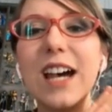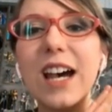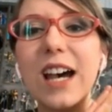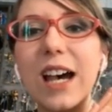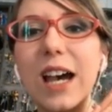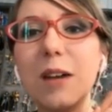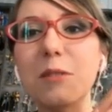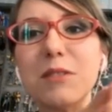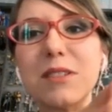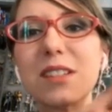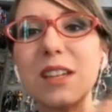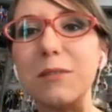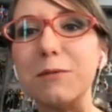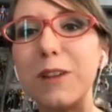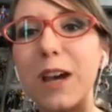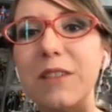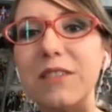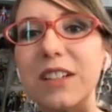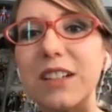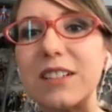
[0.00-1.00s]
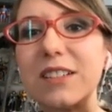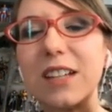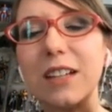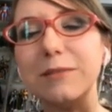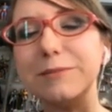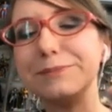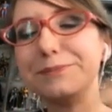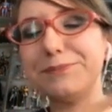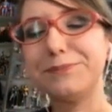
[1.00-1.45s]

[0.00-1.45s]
I would say 5 out of 10.